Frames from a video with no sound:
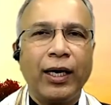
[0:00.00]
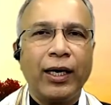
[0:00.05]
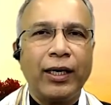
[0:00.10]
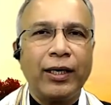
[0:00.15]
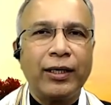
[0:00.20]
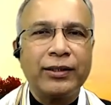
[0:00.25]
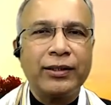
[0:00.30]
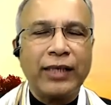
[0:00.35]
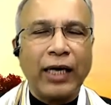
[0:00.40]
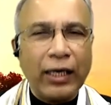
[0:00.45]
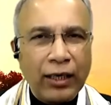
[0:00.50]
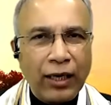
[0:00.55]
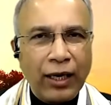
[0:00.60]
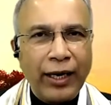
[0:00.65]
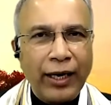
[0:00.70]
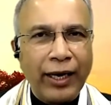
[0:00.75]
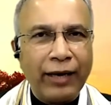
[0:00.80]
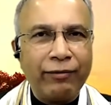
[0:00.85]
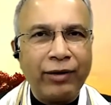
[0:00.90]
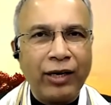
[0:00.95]
subtle
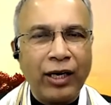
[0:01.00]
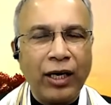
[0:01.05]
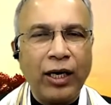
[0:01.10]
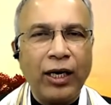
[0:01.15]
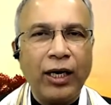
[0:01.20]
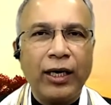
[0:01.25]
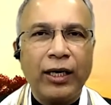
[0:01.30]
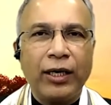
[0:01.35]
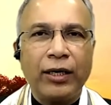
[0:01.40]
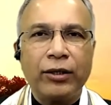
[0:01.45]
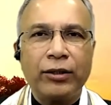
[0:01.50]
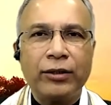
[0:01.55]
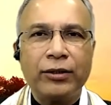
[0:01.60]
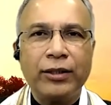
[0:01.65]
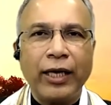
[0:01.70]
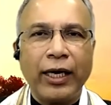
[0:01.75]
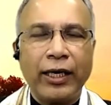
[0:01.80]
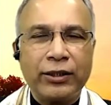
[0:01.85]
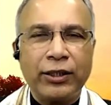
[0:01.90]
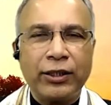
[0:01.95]
level,
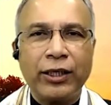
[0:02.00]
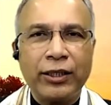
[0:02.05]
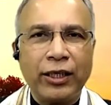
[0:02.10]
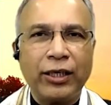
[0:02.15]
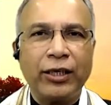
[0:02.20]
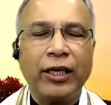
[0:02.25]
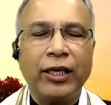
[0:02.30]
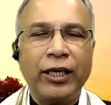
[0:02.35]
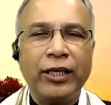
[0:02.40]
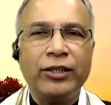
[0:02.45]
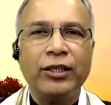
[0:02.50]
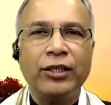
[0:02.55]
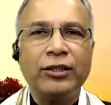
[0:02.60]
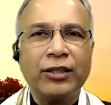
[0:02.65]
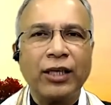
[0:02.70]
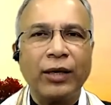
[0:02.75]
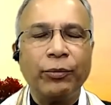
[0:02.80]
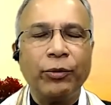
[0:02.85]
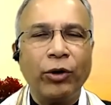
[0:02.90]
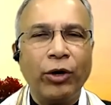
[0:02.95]
a certain religious
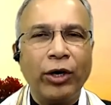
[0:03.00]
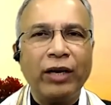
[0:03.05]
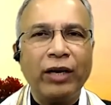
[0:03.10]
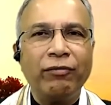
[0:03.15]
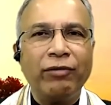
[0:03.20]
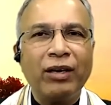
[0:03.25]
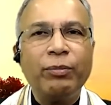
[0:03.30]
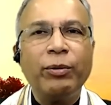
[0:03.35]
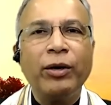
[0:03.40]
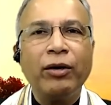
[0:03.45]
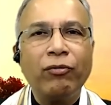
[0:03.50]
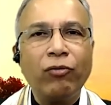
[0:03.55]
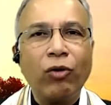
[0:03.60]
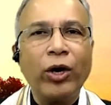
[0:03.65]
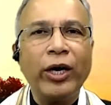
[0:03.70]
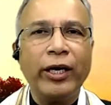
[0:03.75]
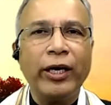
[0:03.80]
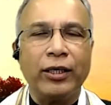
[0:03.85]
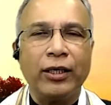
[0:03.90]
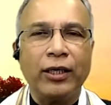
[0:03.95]
community will be
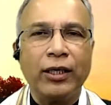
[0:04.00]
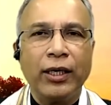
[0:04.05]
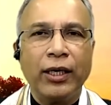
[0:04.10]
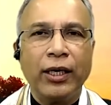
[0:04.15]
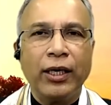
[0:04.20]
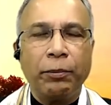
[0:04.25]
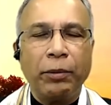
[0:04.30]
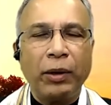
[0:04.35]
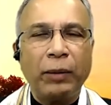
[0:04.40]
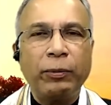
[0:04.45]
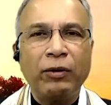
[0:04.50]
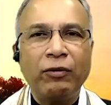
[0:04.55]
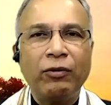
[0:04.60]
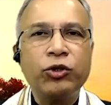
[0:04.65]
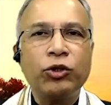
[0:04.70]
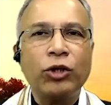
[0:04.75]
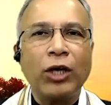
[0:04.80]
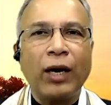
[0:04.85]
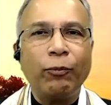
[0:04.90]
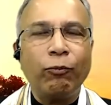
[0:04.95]
avoided. People will
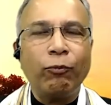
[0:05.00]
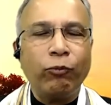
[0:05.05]
stop